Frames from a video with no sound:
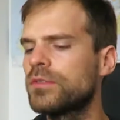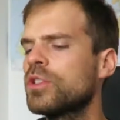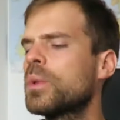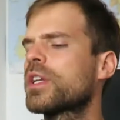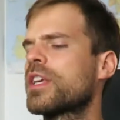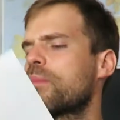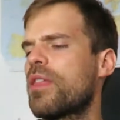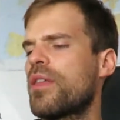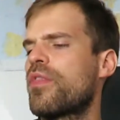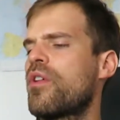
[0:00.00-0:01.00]
Don't want to keep
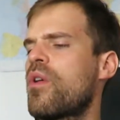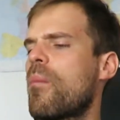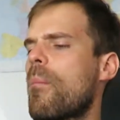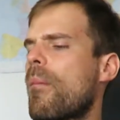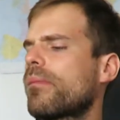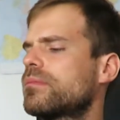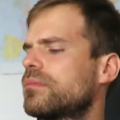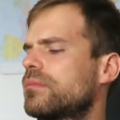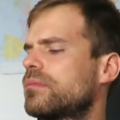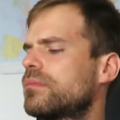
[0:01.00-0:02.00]
that though.
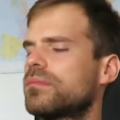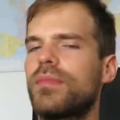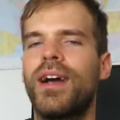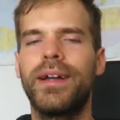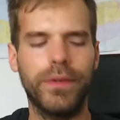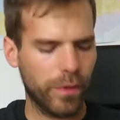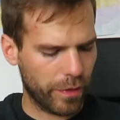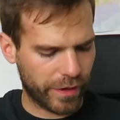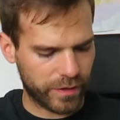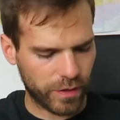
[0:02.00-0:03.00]
I
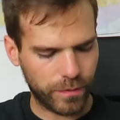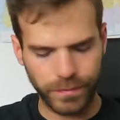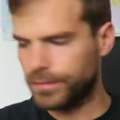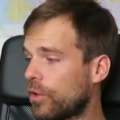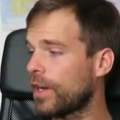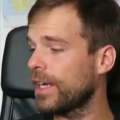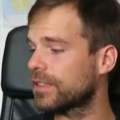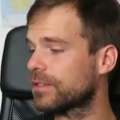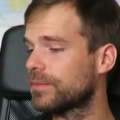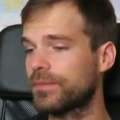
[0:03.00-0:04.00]
don't think so.
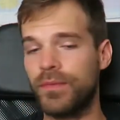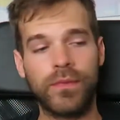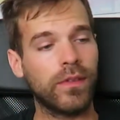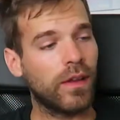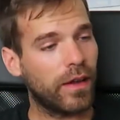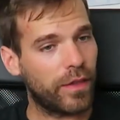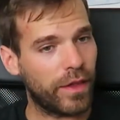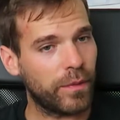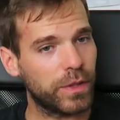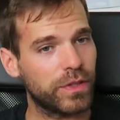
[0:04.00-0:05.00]
Alright,
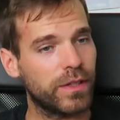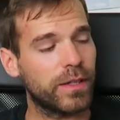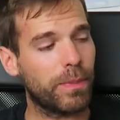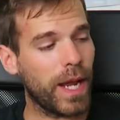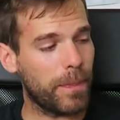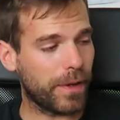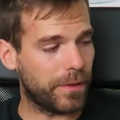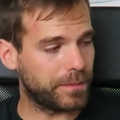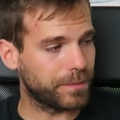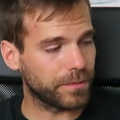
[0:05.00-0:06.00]
that was all the
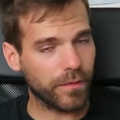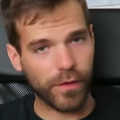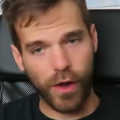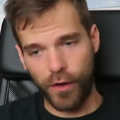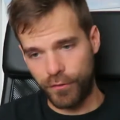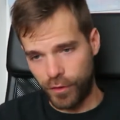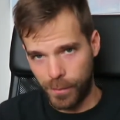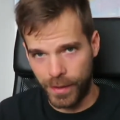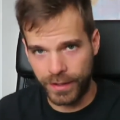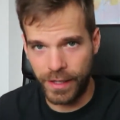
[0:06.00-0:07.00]
paper
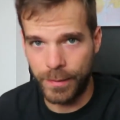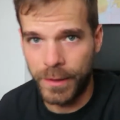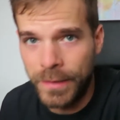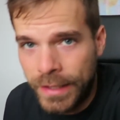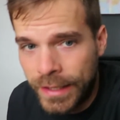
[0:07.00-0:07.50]
from my table.